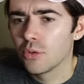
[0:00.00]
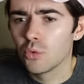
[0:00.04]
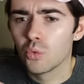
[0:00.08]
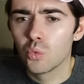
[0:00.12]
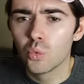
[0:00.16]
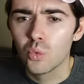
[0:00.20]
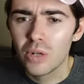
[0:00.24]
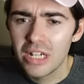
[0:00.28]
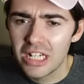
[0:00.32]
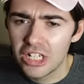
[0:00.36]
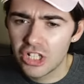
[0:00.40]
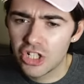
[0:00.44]

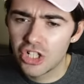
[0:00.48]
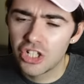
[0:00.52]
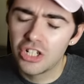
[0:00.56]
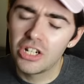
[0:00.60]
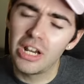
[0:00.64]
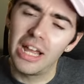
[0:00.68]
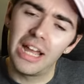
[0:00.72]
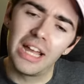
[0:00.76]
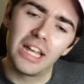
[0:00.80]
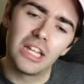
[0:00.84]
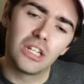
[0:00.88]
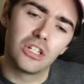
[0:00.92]
rich
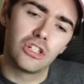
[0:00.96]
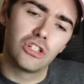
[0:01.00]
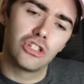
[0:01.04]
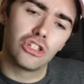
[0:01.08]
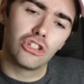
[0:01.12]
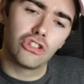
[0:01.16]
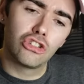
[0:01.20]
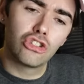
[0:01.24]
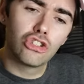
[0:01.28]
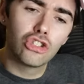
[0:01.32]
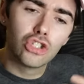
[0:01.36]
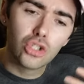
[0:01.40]
and
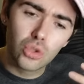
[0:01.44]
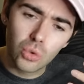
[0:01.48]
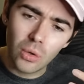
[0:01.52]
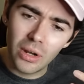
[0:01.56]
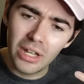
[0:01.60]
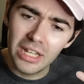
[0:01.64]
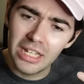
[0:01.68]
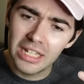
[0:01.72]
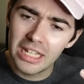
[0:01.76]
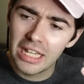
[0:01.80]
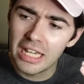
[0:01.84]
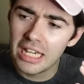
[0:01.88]

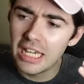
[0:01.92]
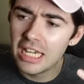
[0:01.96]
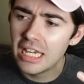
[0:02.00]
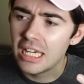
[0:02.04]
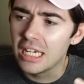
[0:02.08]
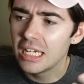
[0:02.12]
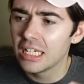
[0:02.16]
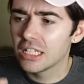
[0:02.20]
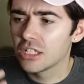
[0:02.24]
striking.